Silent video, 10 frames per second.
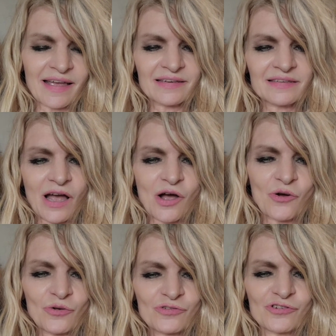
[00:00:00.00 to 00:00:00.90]
like
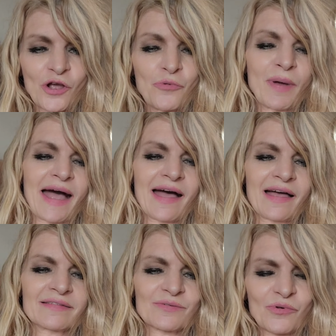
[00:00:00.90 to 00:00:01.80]
dog show
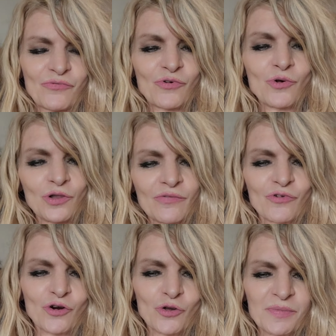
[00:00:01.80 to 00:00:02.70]
bags that were full
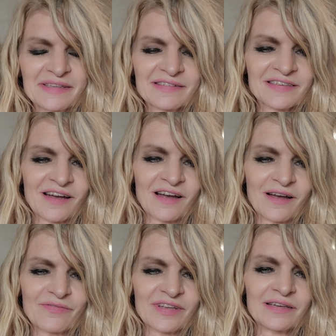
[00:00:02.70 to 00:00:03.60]
of grooming
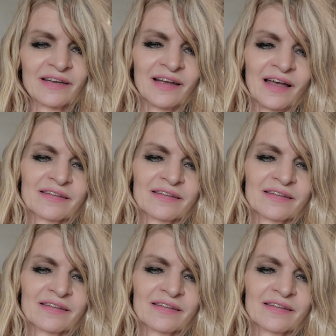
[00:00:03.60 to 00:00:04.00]
stuff and